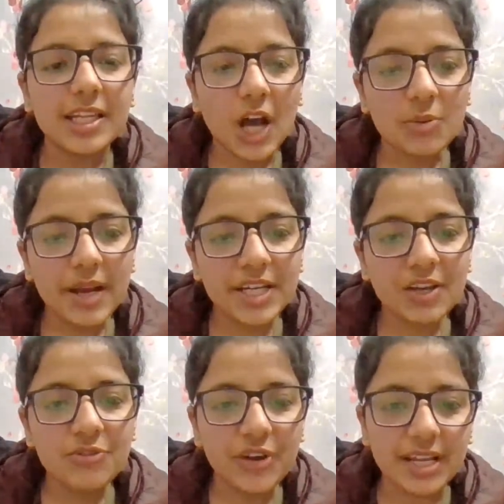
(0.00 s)
Now, my
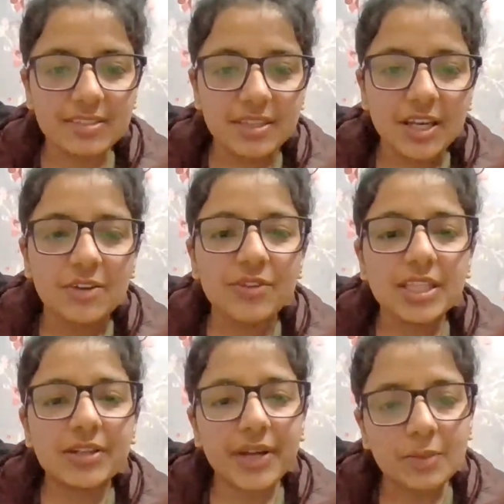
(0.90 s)
dear friends,
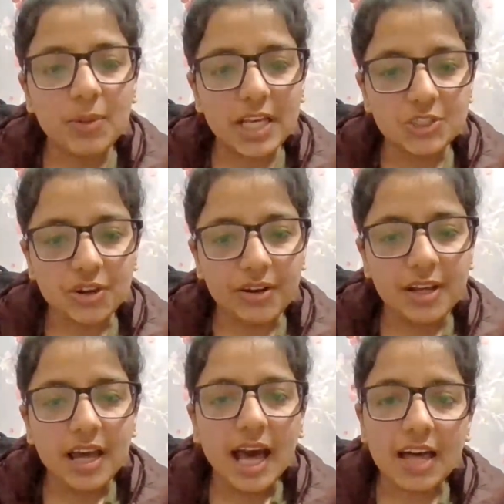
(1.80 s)
with great pleasure,
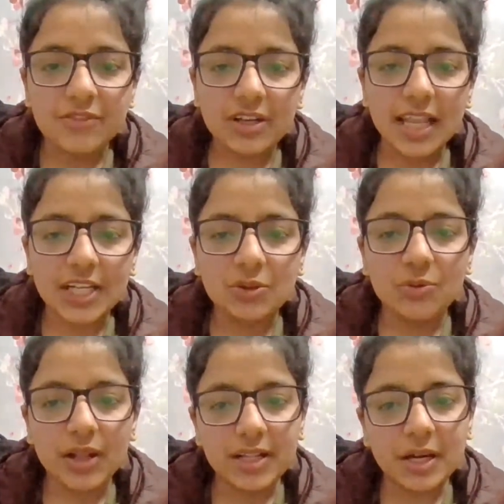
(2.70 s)
I would like to
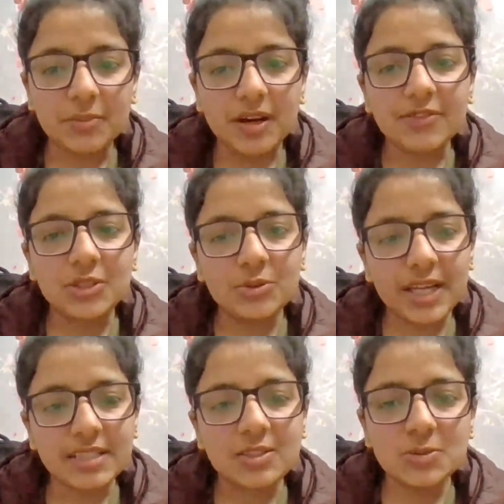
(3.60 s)
welcome our
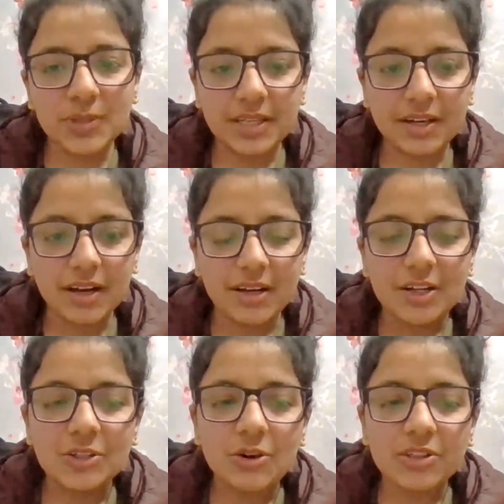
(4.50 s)
today's speaker,
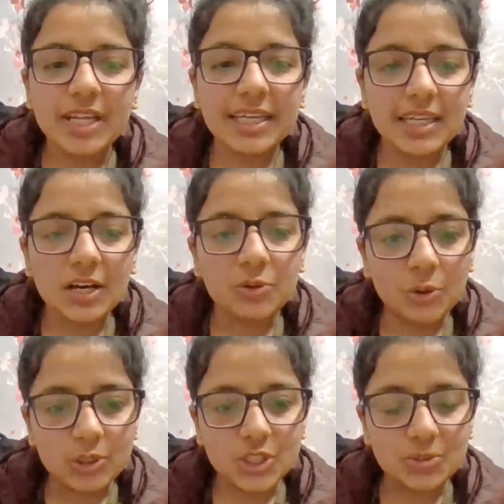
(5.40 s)
Dr. Hiyaa
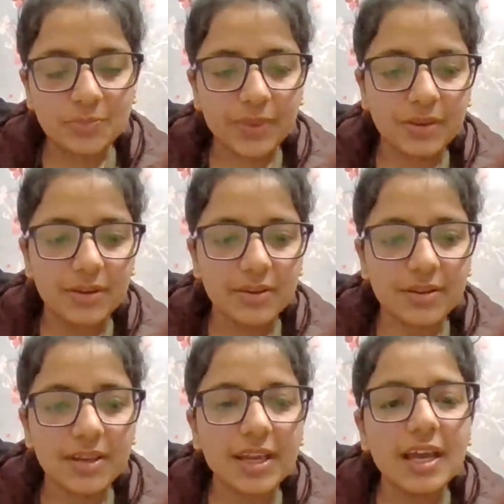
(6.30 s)
Ghosh.
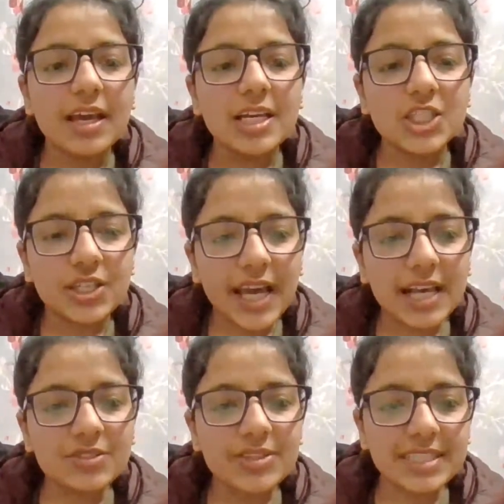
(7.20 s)
She
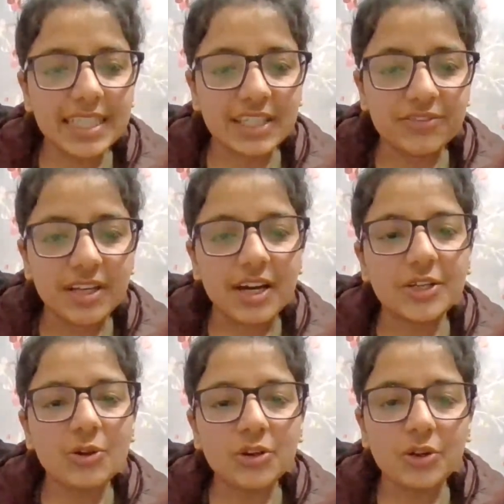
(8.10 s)
has received
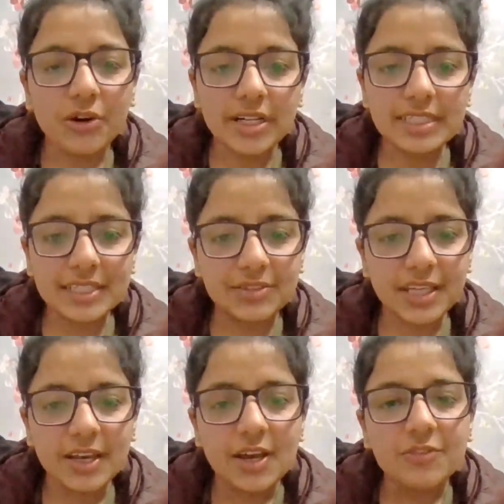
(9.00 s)
her doctoral
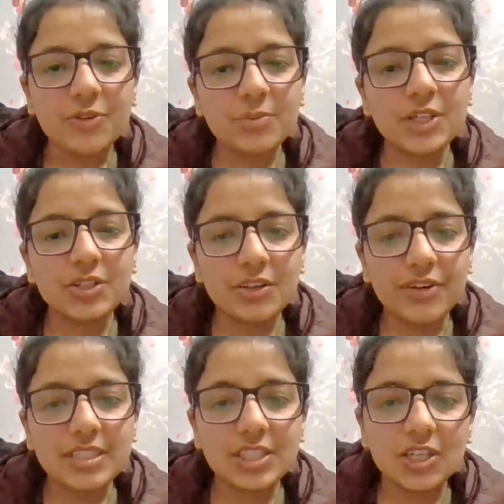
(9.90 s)
degree from the
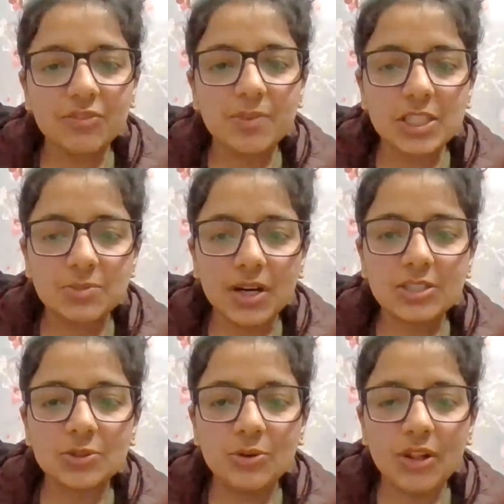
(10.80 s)
University of
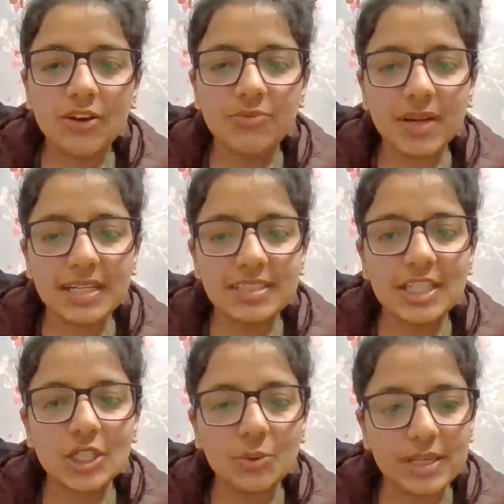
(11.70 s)
Pittsburgh School of
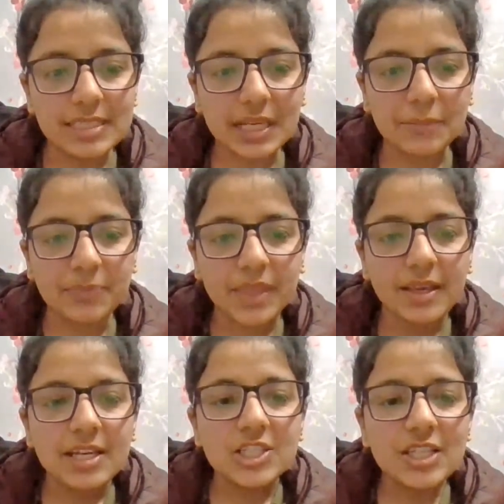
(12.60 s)
Medicine, USA.
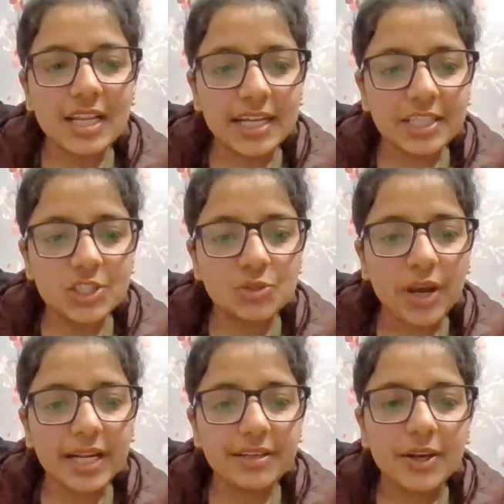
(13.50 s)
She later
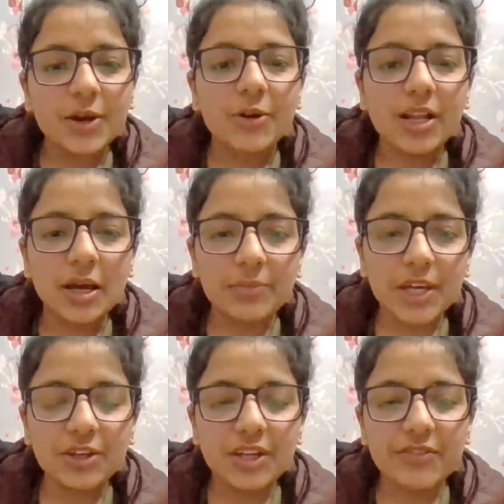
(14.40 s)
joined
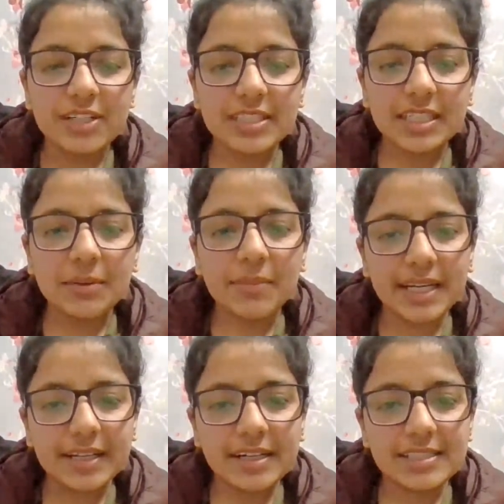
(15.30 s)
Columbia University
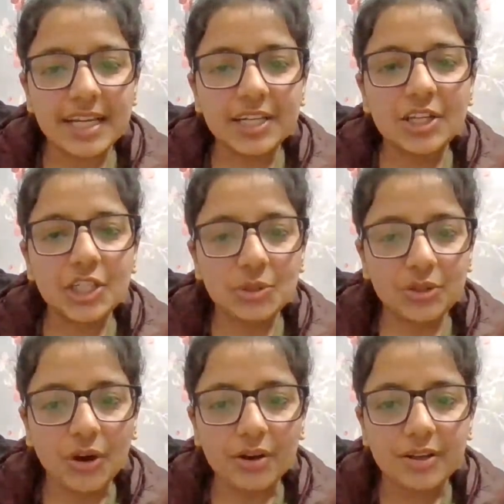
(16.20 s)
Medical Center, New
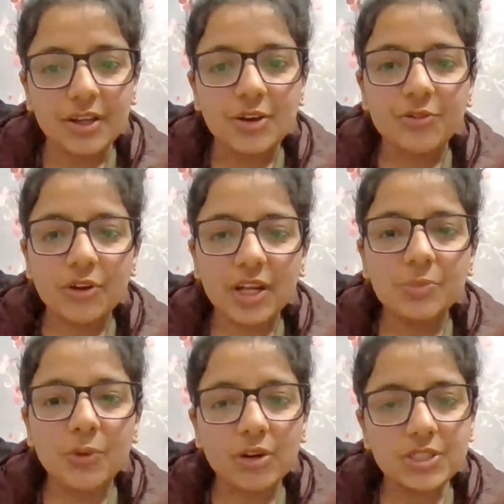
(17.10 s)
York for
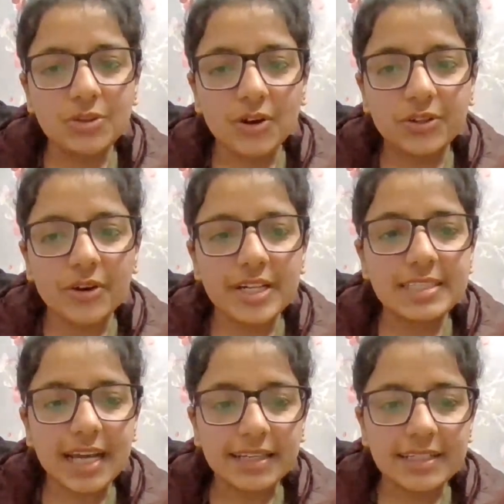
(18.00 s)
her postdoctoral
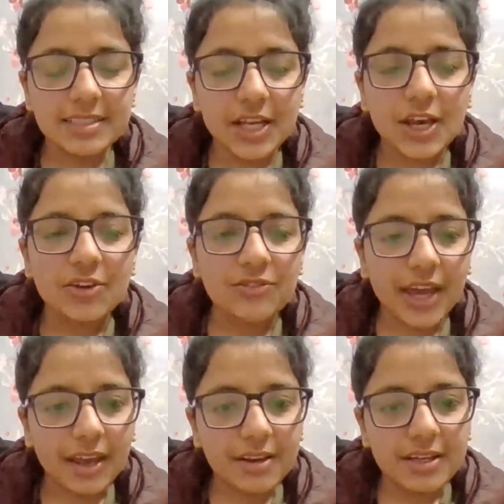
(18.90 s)
studies,
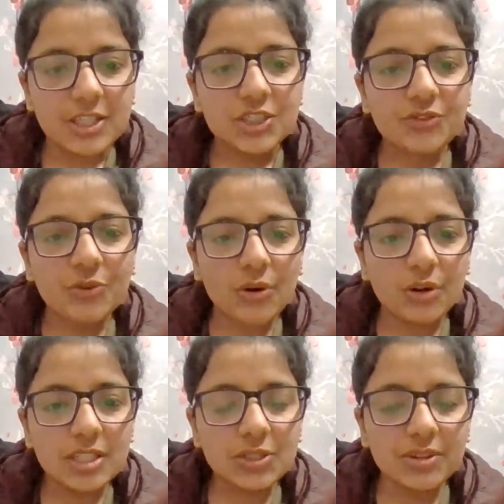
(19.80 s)
where she
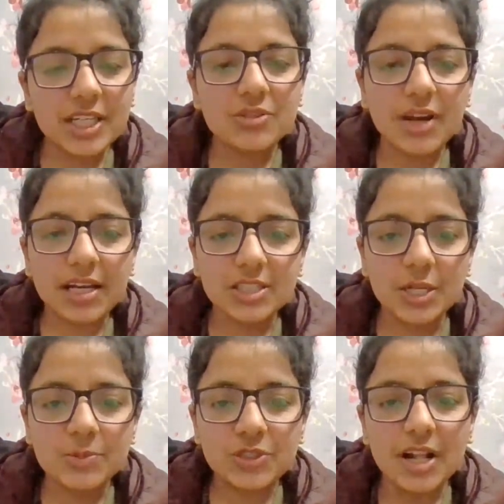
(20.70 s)
focused on the
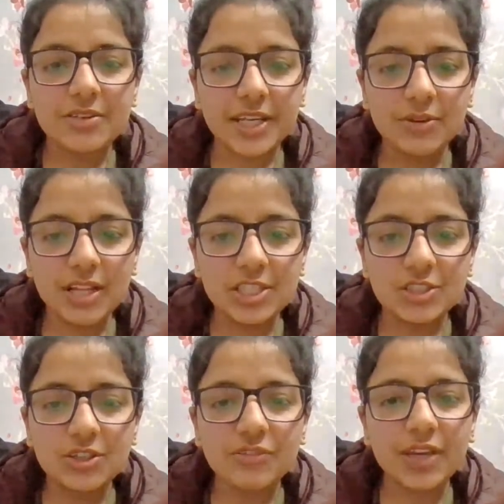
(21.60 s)
transcriptional
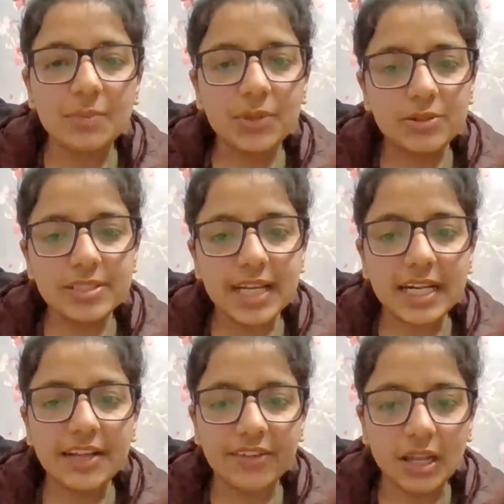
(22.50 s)
regulation of immune
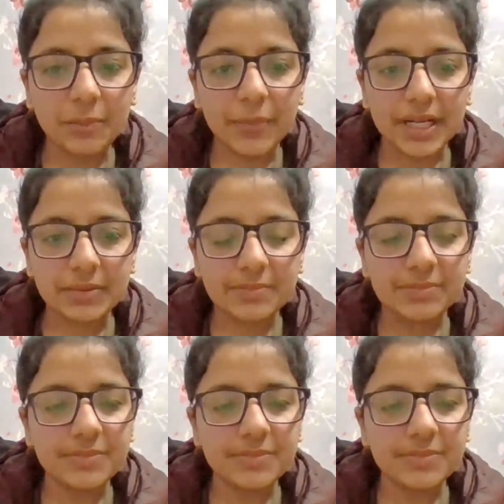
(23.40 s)
cell development.